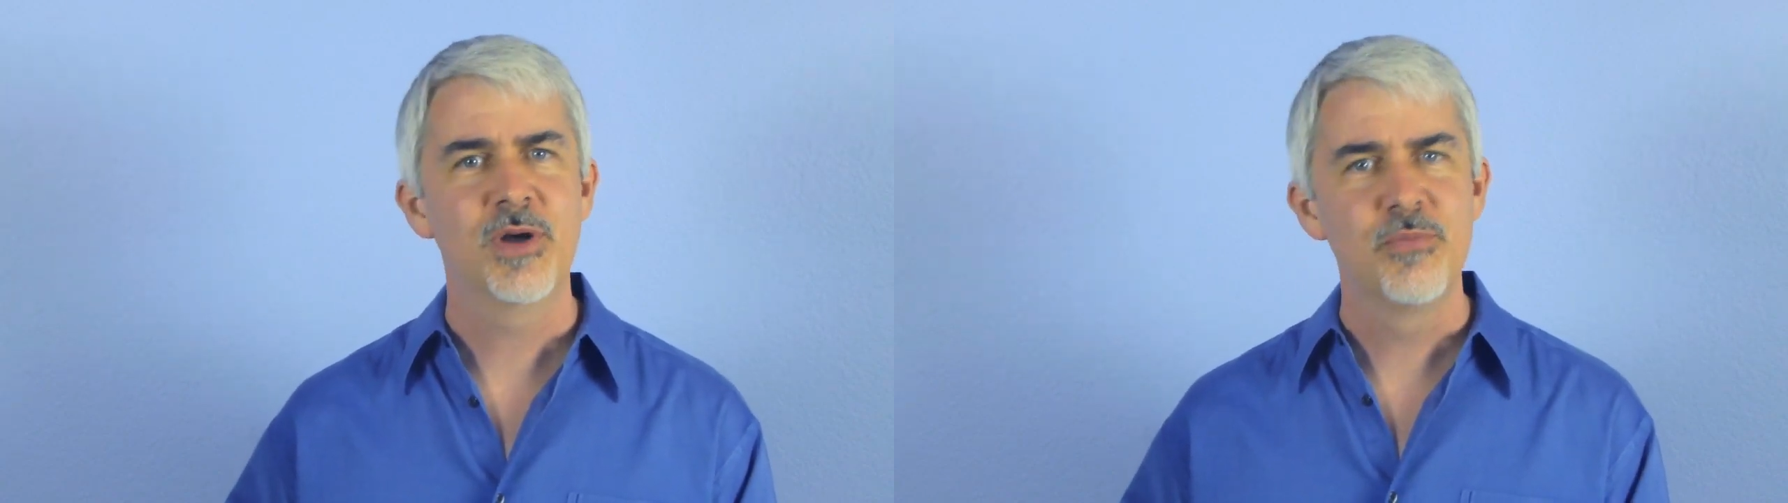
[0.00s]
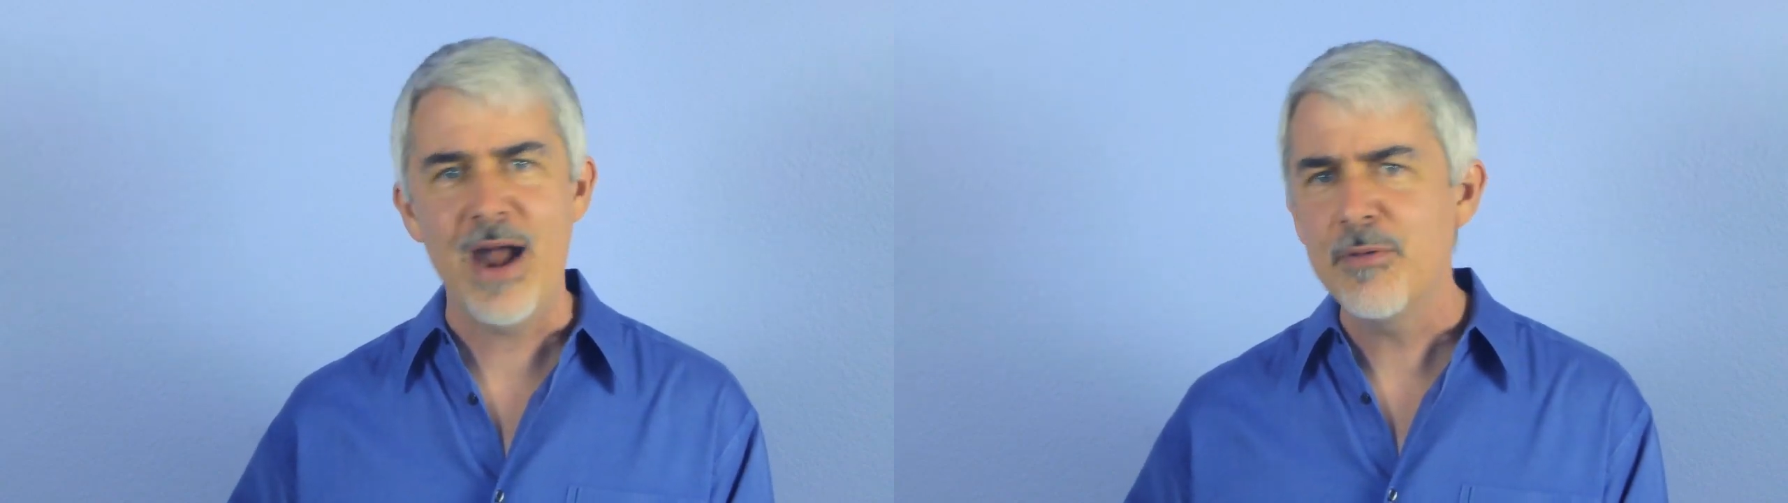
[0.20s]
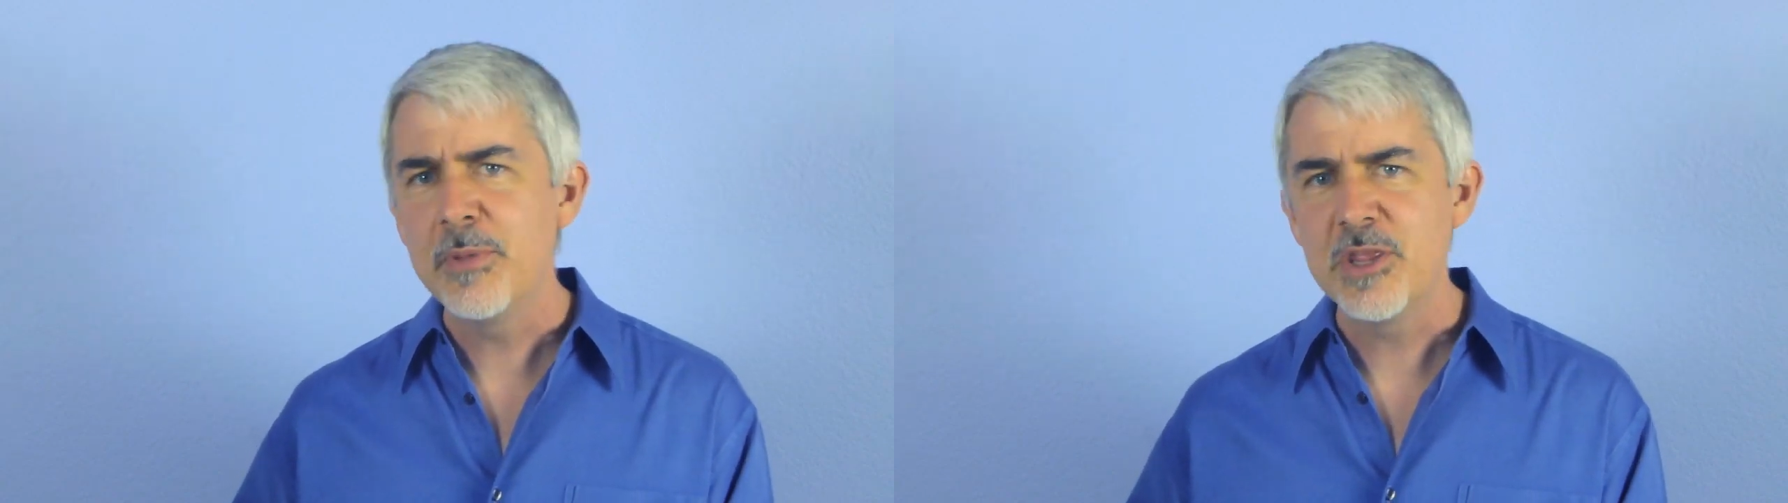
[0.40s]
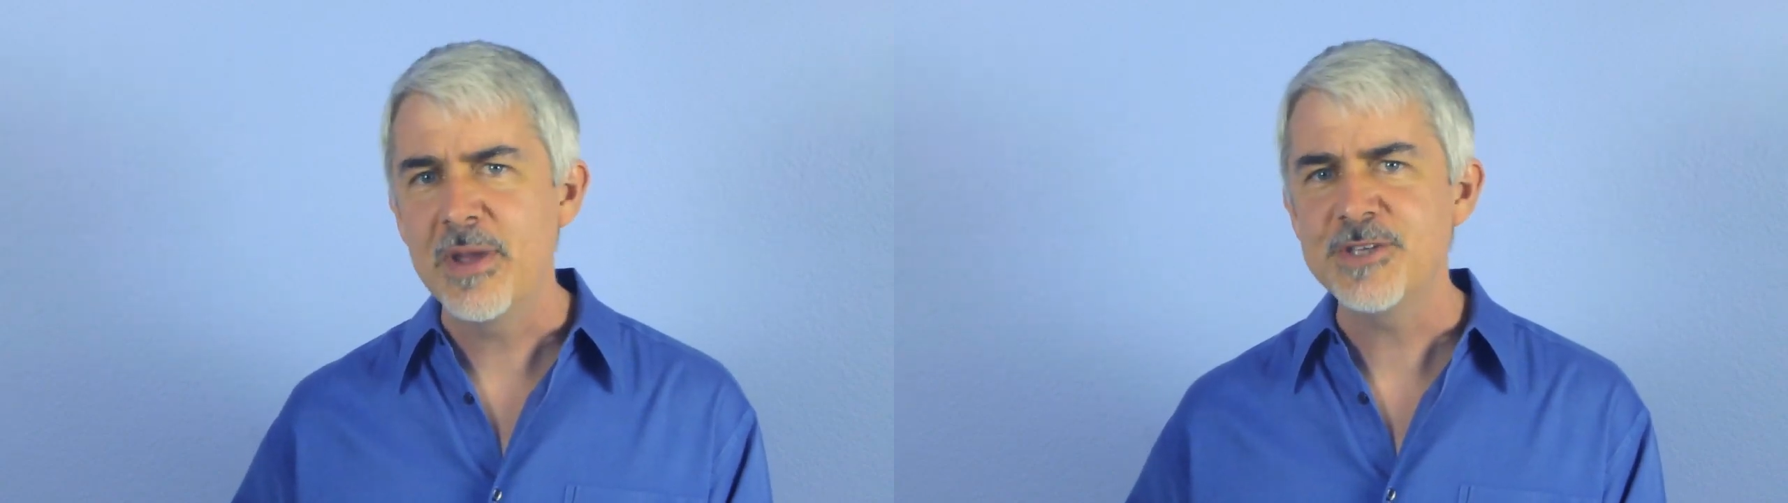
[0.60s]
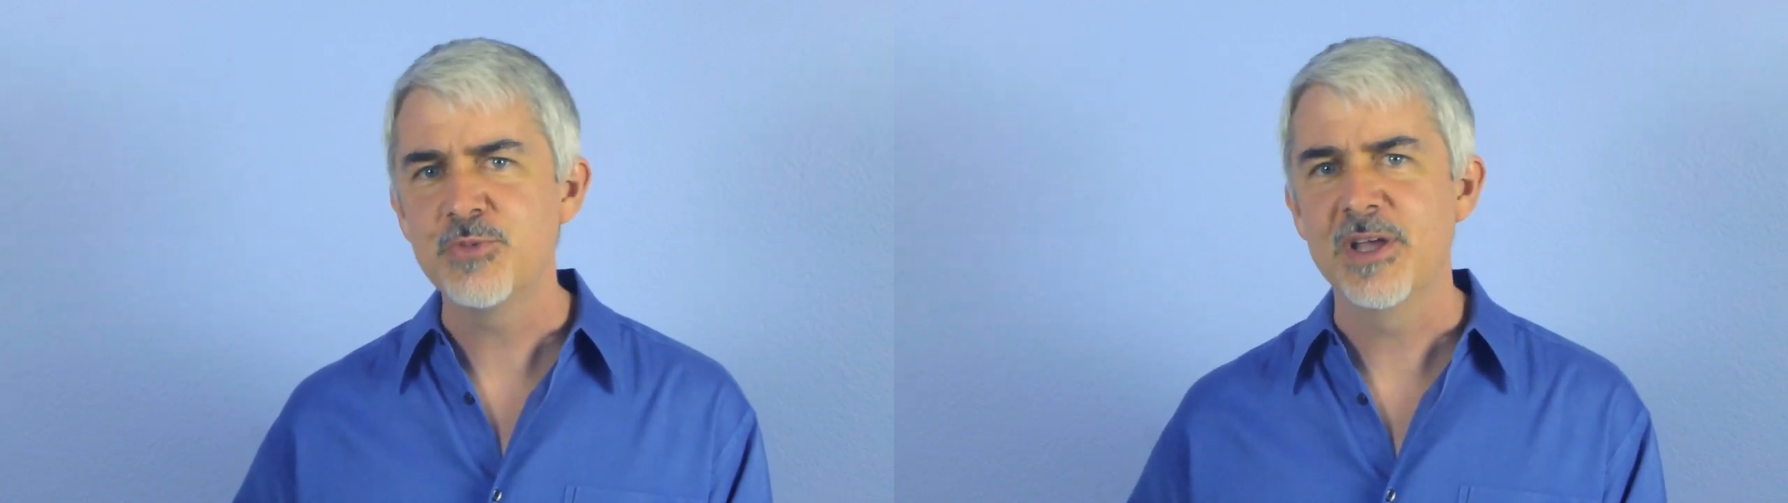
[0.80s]
Well, probably the
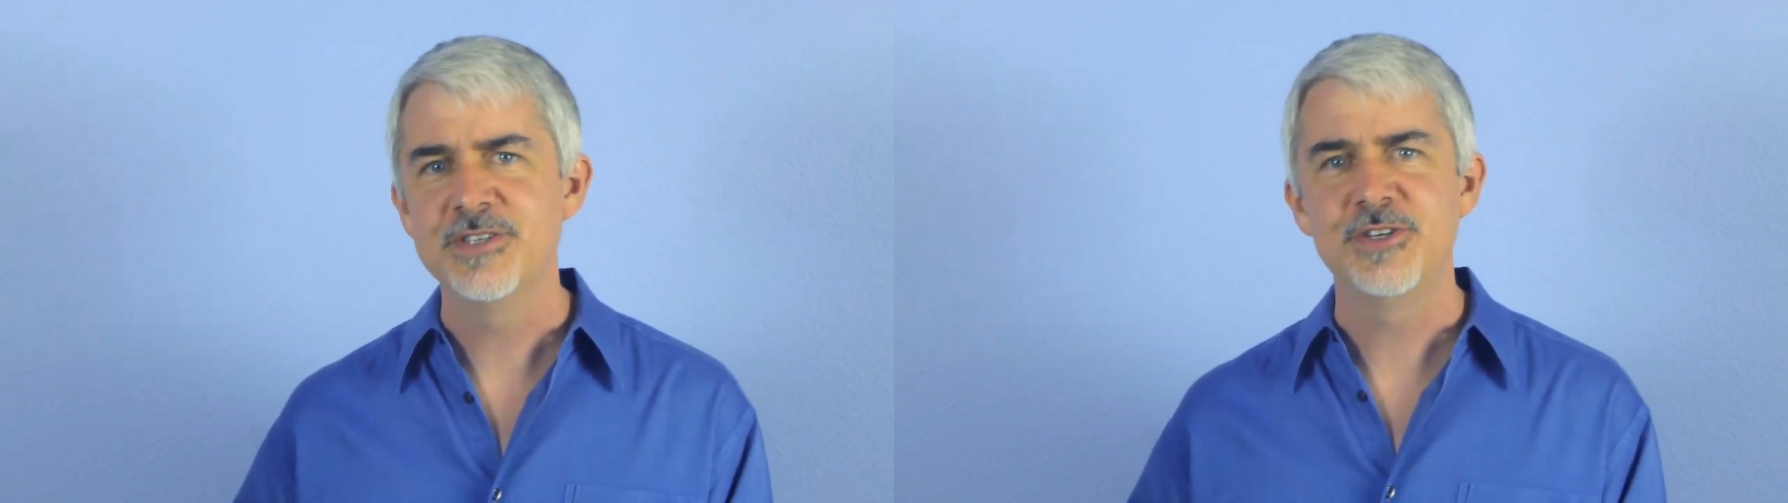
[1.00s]
best way is